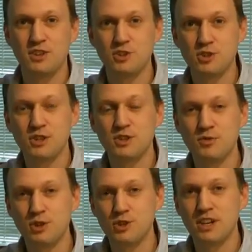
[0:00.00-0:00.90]
Just
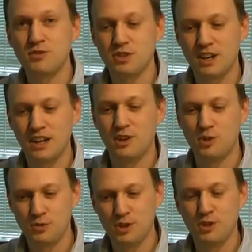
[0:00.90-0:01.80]
listen for yourselves, and
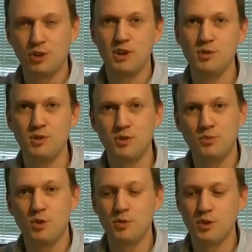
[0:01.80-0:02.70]
hopefully you'll agree
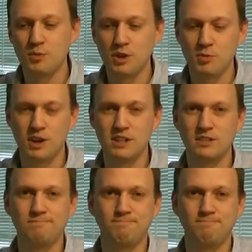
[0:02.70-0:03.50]
with what we've done with the upgrade.